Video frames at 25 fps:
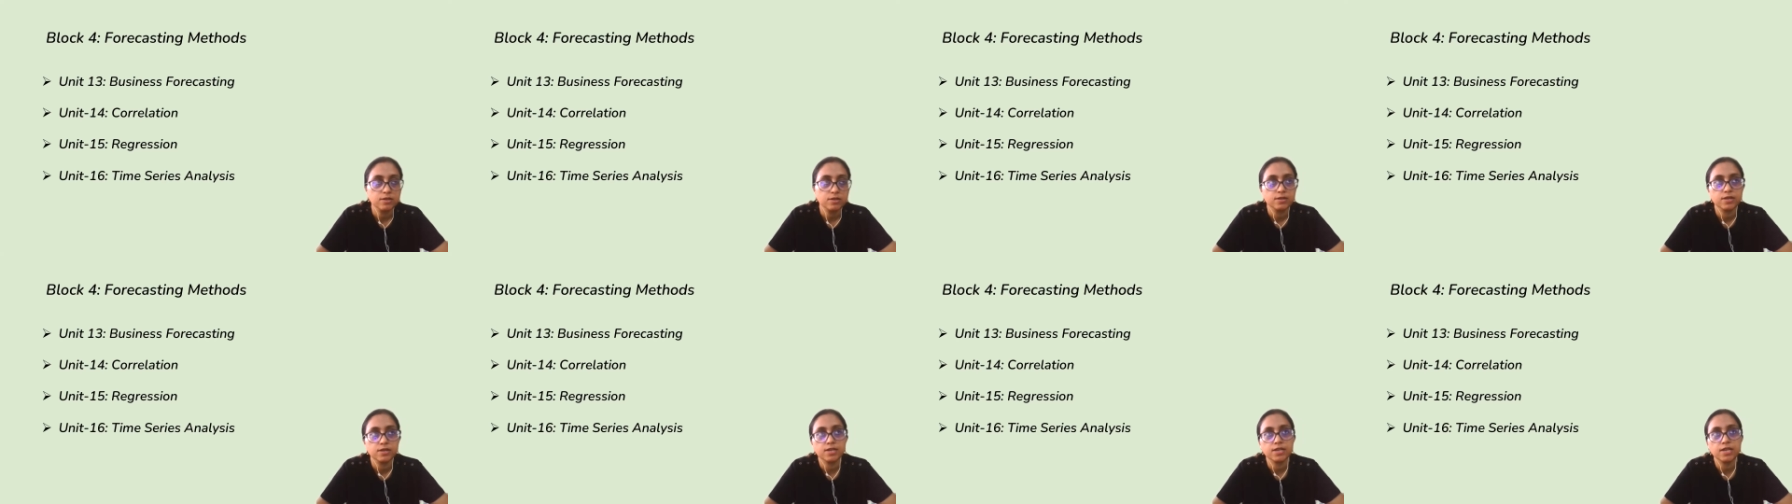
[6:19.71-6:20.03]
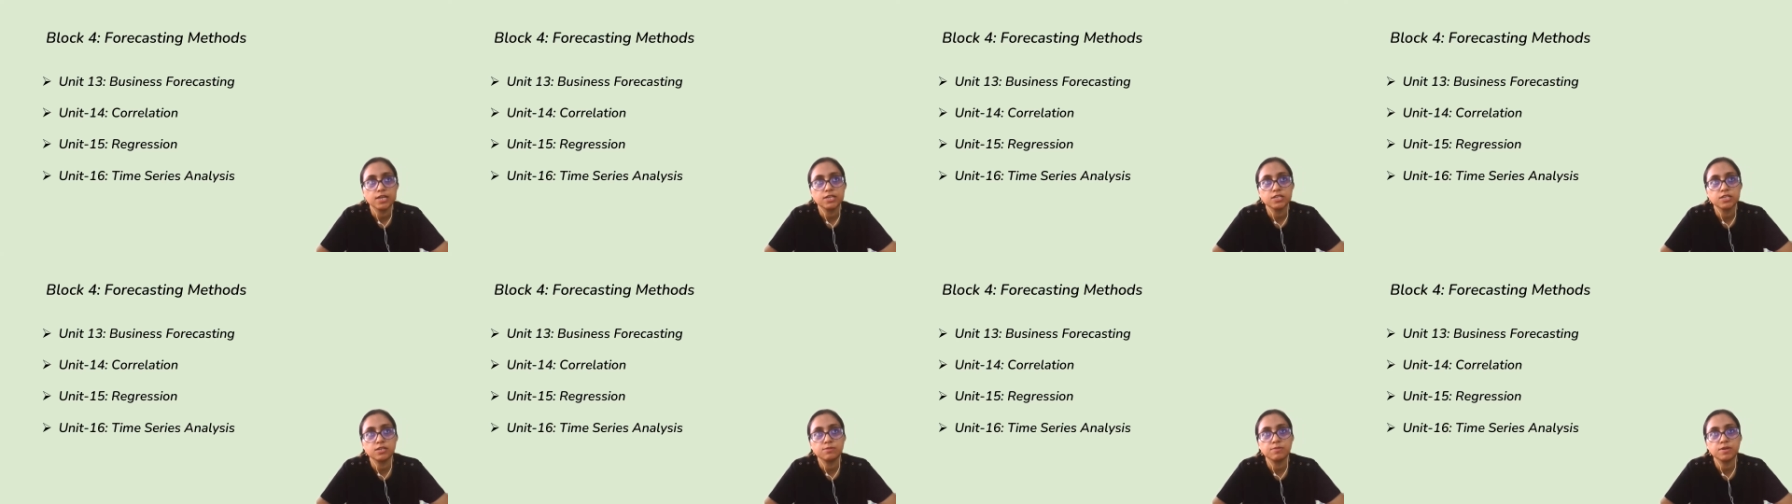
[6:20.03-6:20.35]

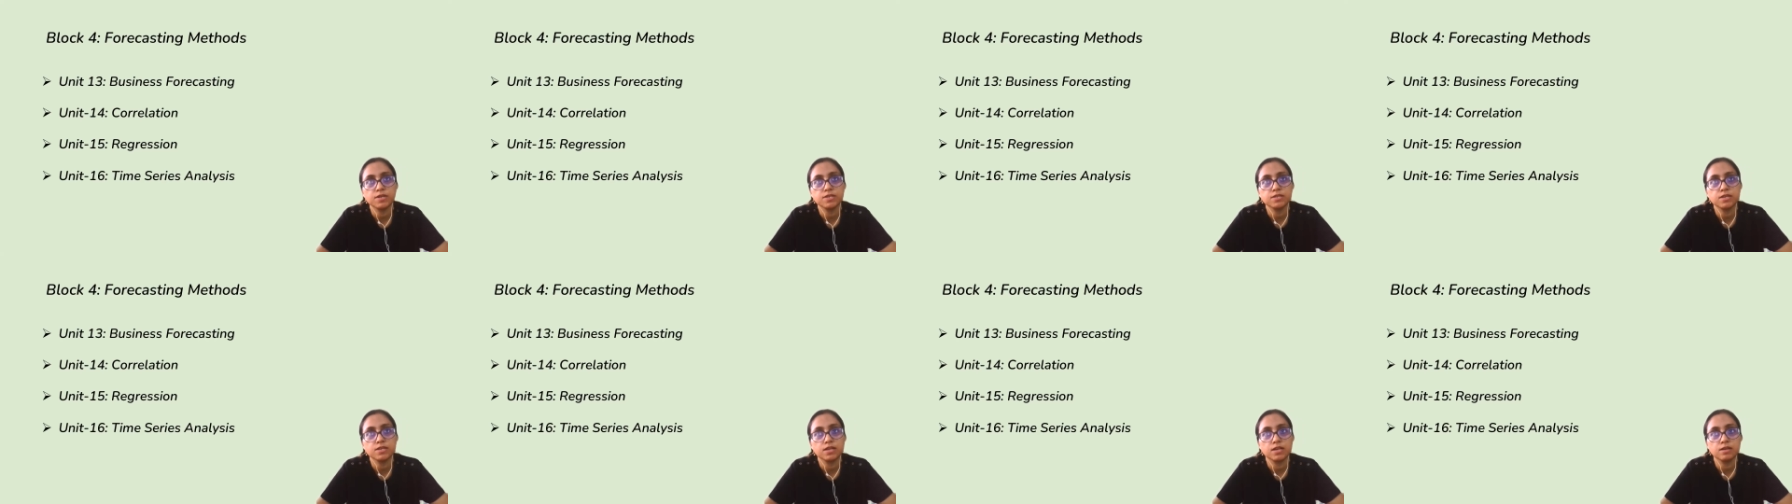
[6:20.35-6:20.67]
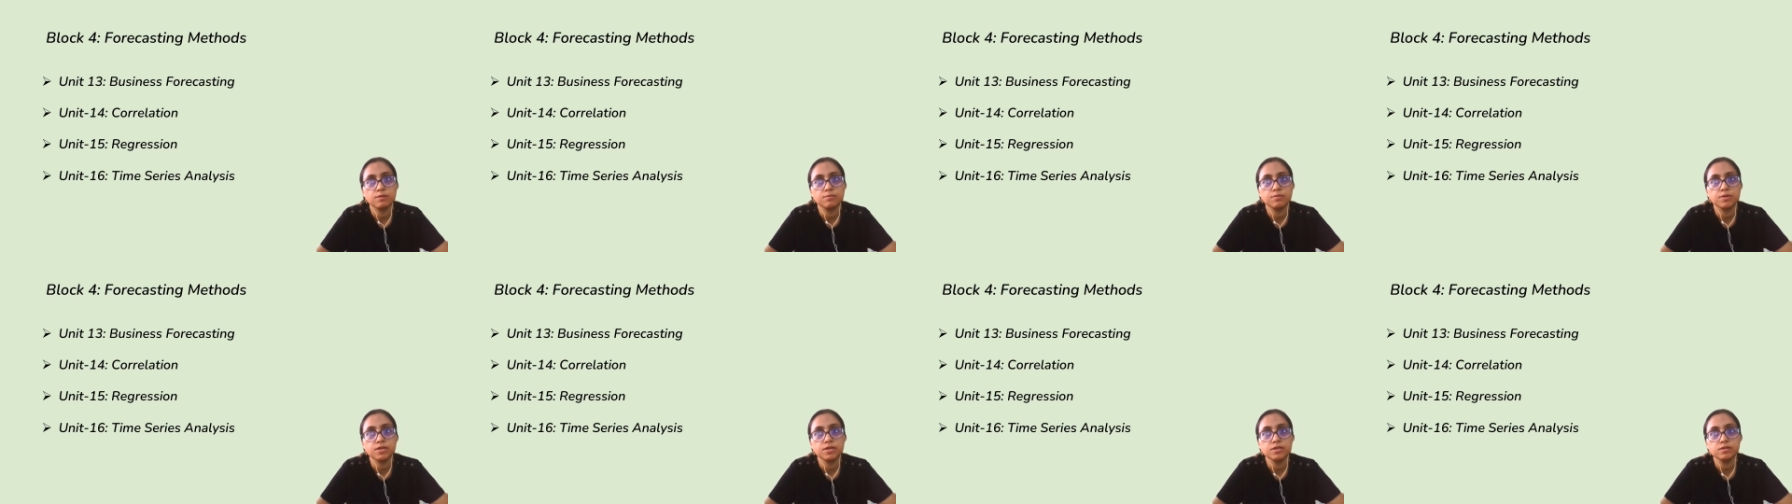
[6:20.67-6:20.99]
Regression basically
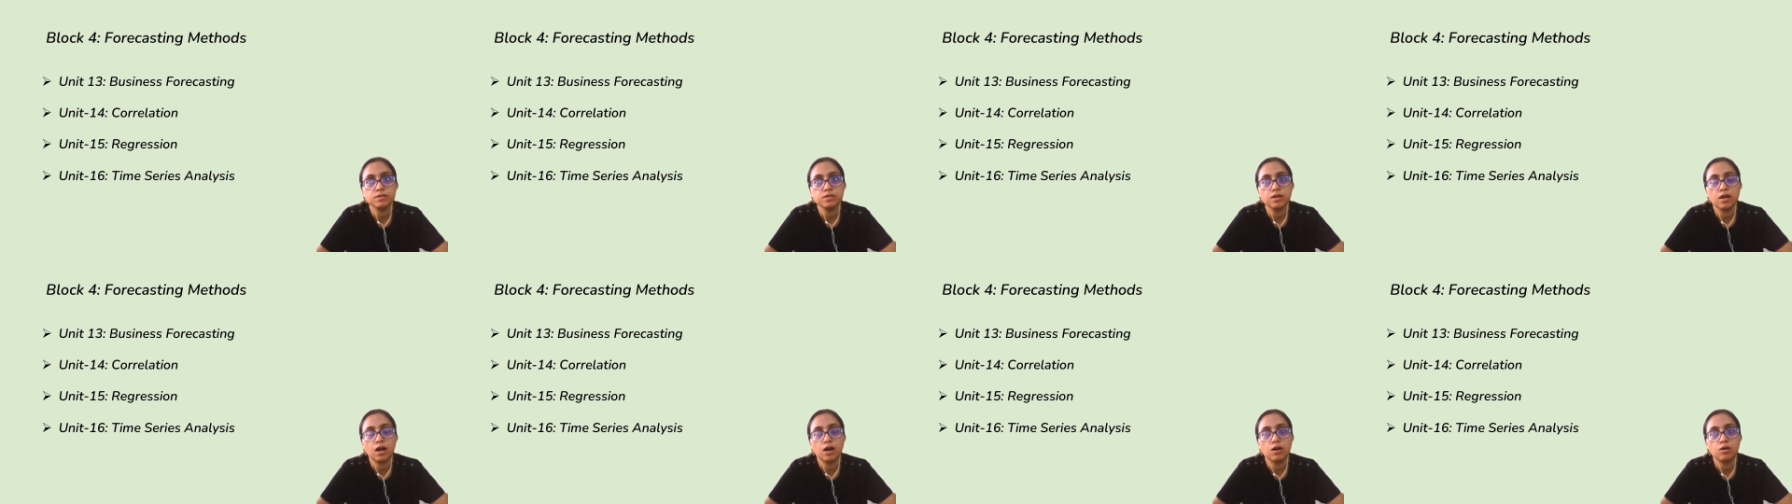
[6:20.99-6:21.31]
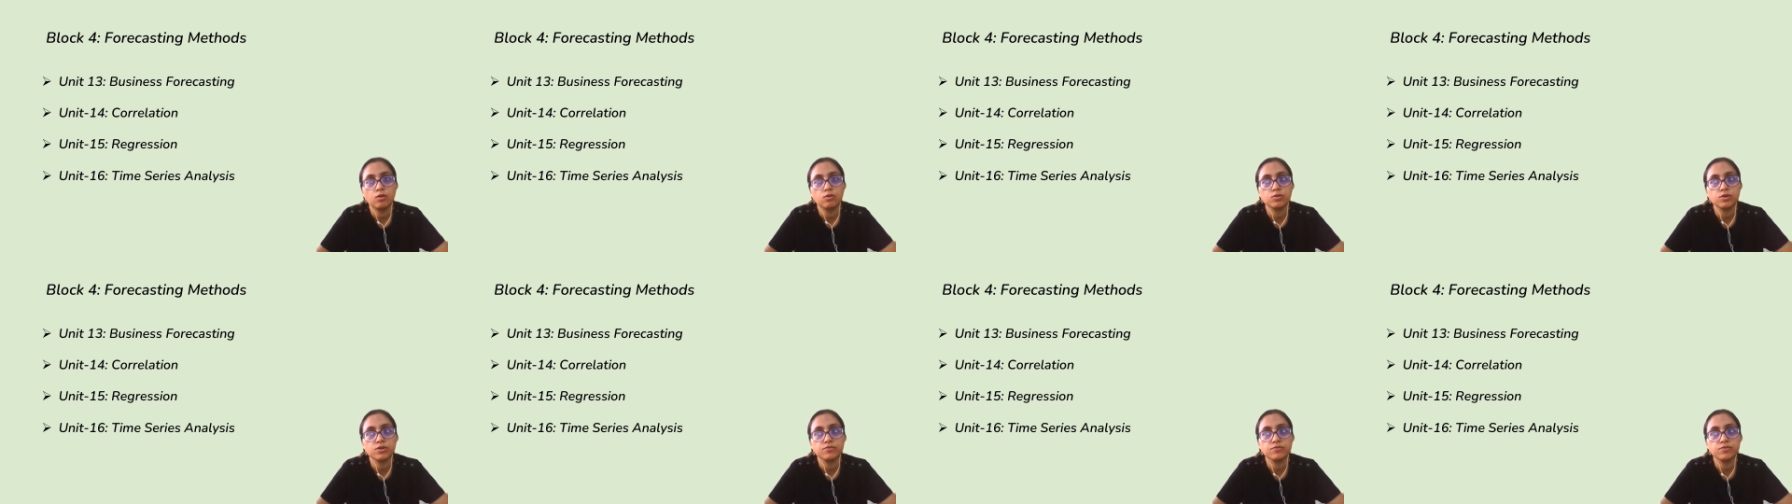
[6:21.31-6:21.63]
means
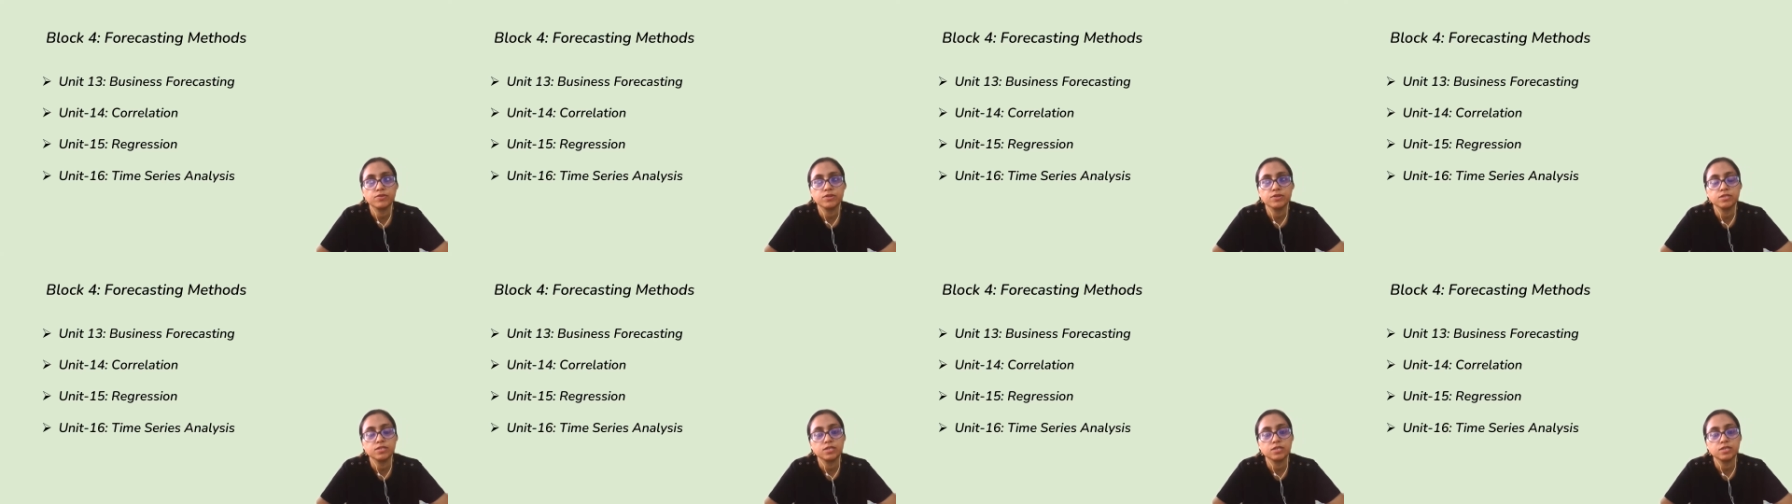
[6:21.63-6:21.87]
how different